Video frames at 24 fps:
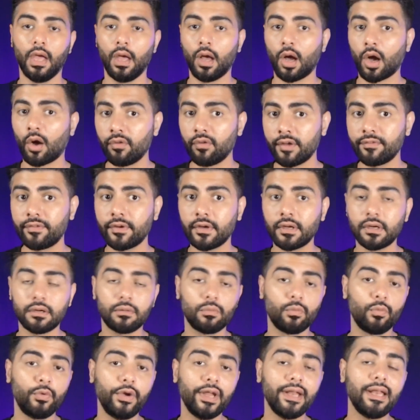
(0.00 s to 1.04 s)
However,
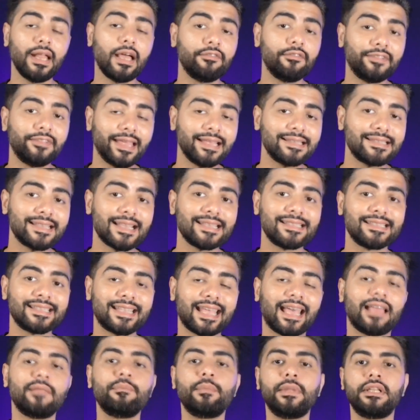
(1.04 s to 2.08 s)
real life cases
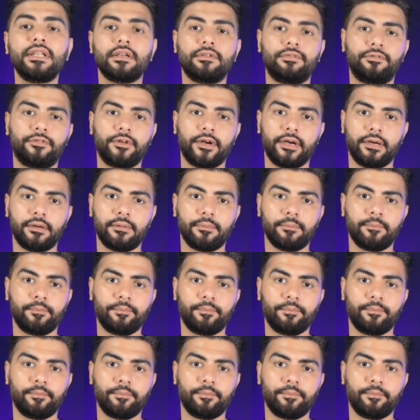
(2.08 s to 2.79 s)
can be different.